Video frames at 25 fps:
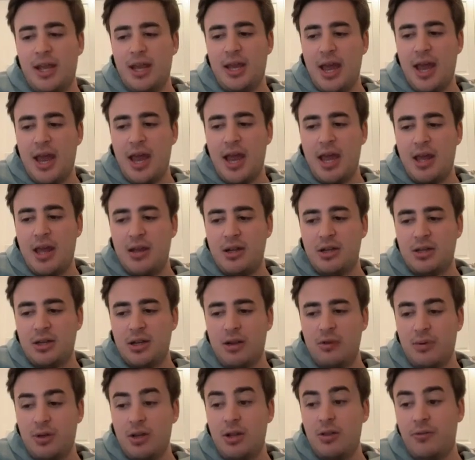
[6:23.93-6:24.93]
And
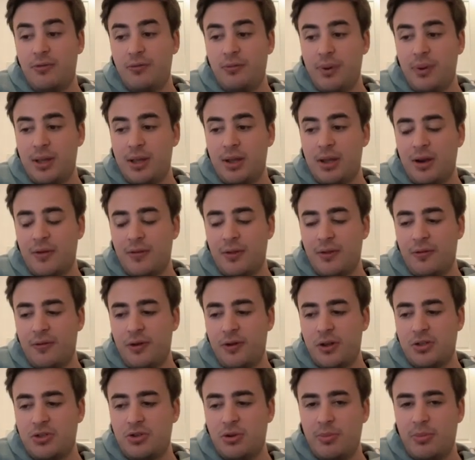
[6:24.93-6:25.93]
we knew that we could cover the
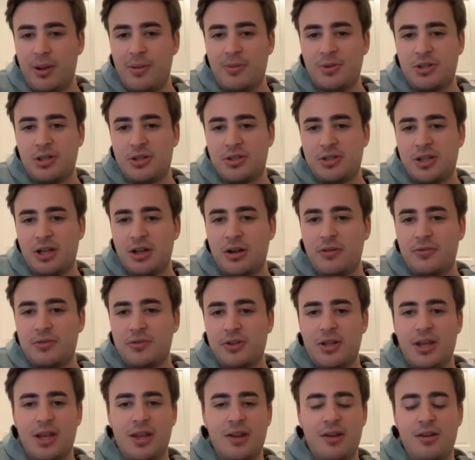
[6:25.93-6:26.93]
first 2 payments ourselves.
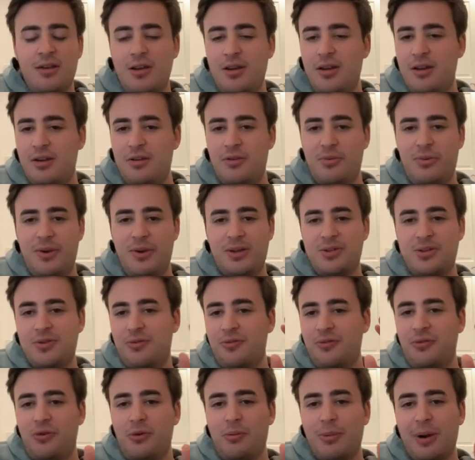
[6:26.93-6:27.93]
And then we had sort
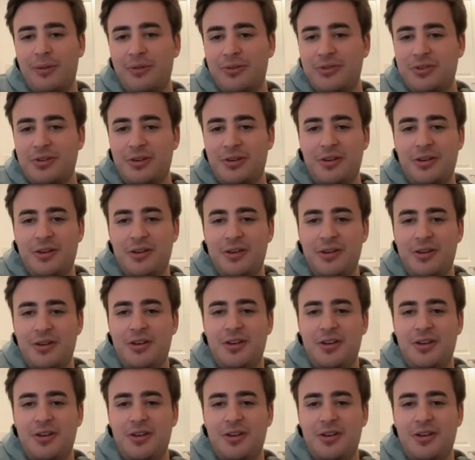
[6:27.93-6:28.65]
of 4 months to